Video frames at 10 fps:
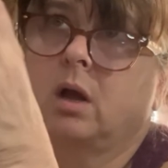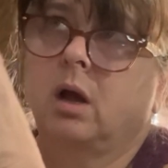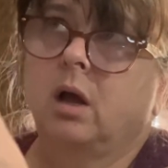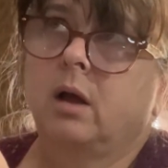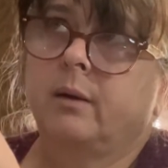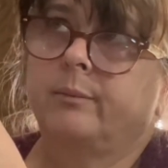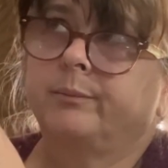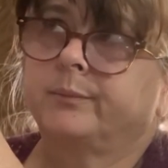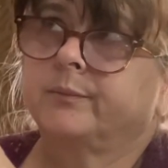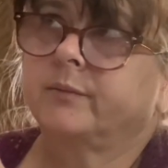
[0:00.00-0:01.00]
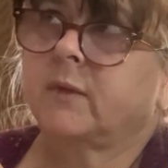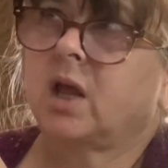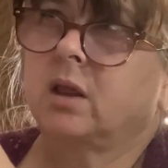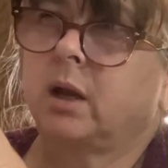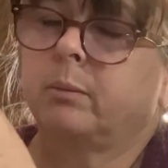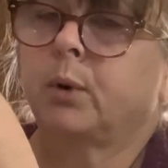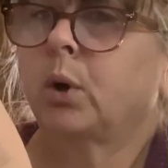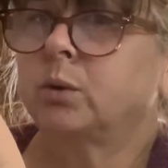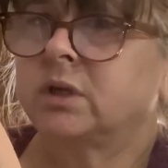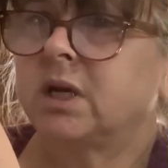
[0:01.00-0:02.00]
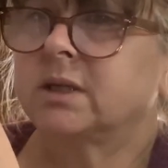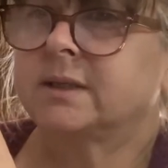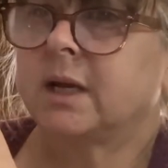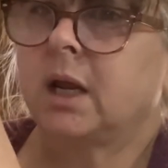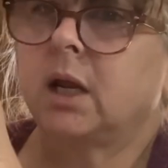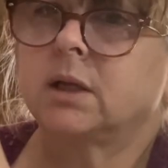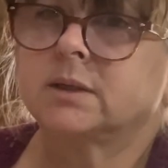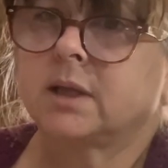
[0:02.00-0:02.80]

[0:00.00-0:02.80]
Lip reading: like protein stains,